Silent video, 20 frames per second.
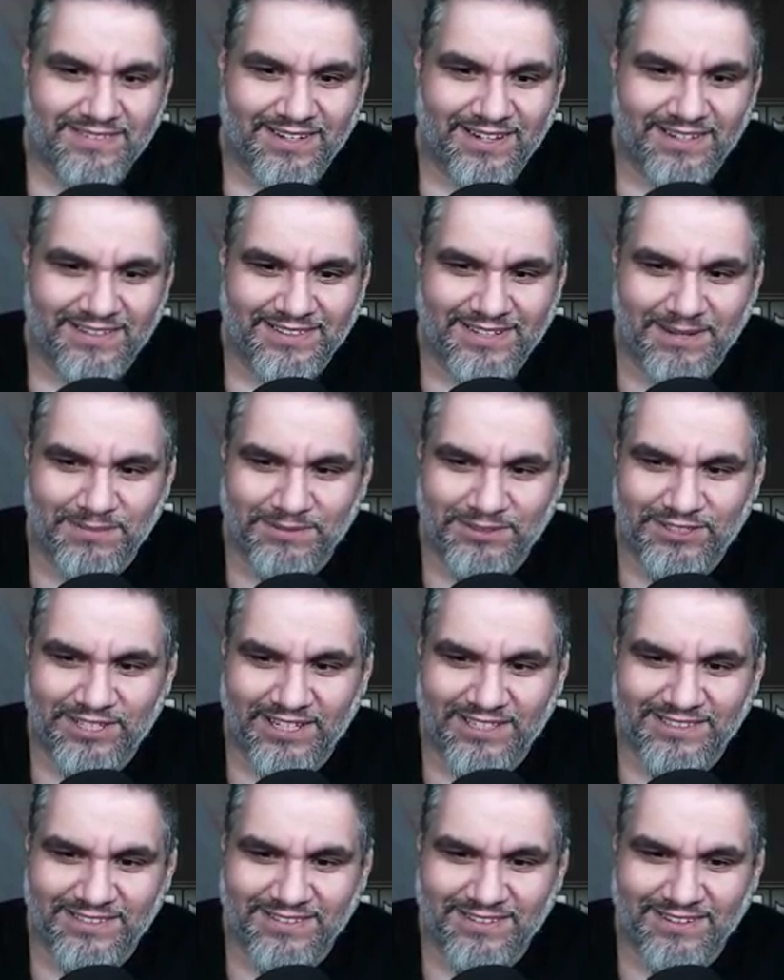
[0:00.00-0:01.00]
God, this game's
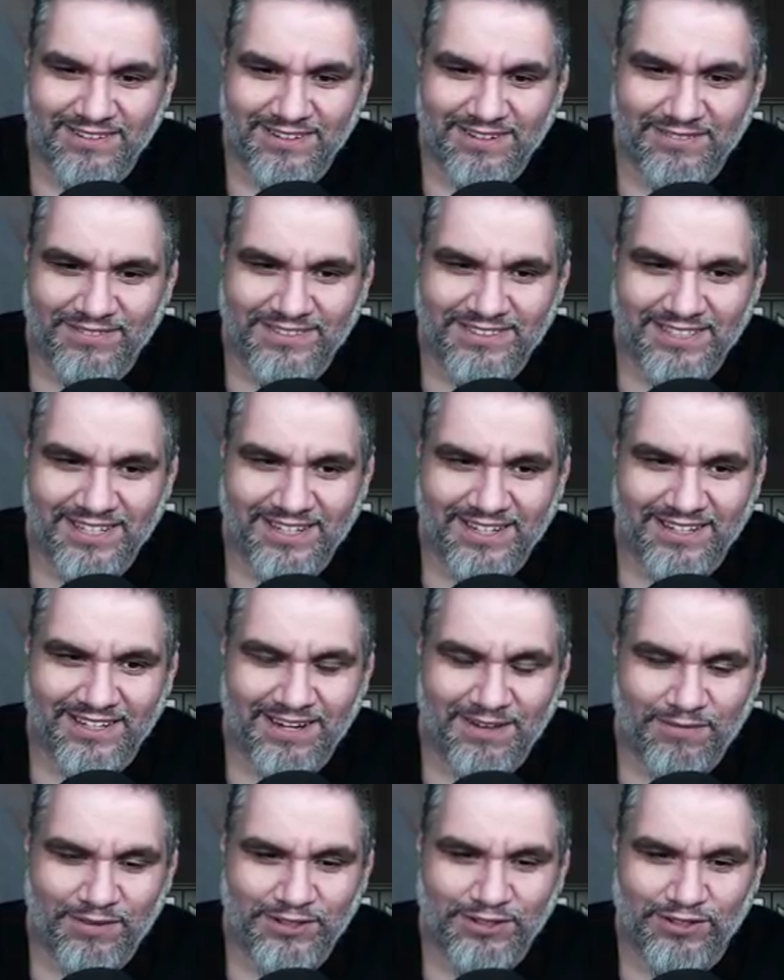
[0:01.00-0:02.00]
changing every second.
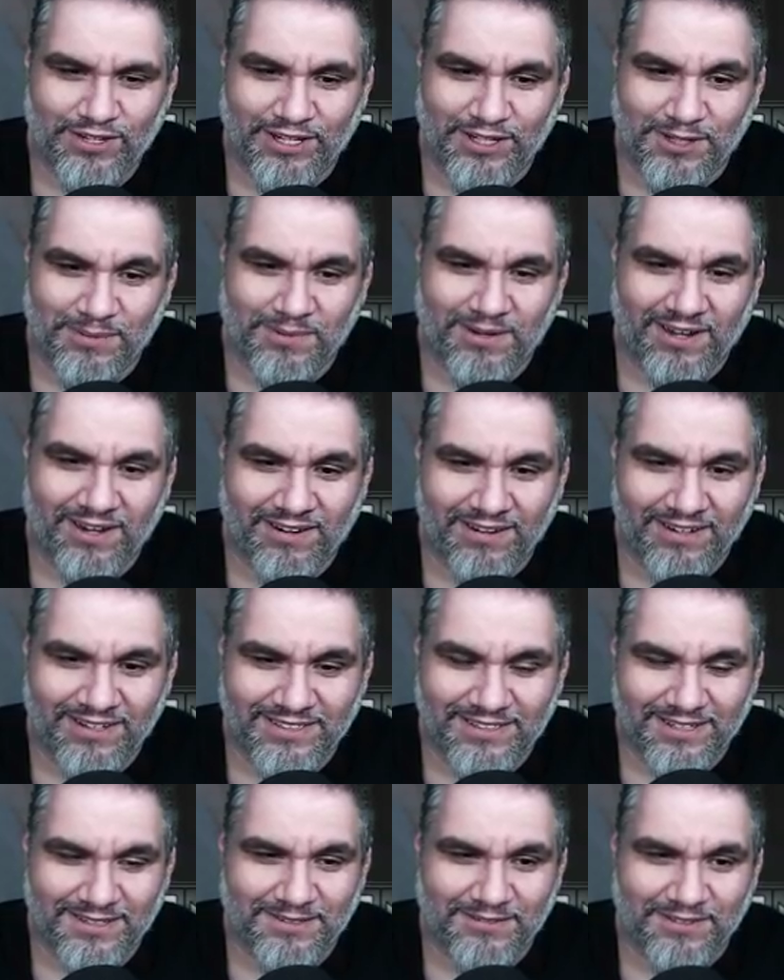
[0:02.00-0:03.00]
If we can draw like Noble Hierarch,
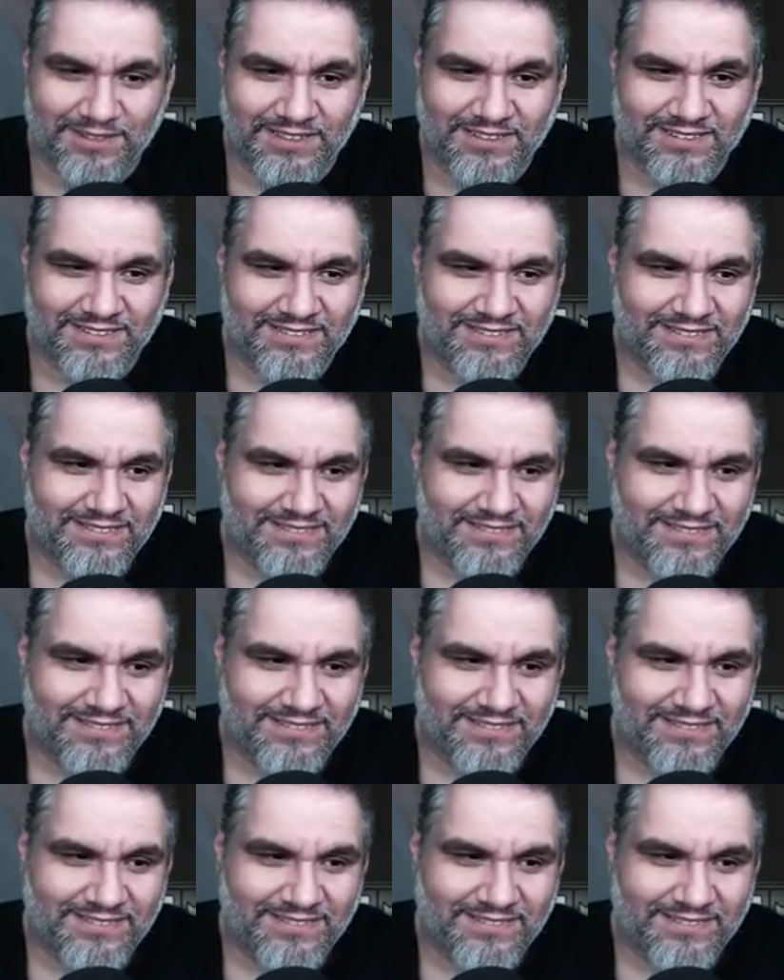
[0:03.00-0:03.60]
it's unreal.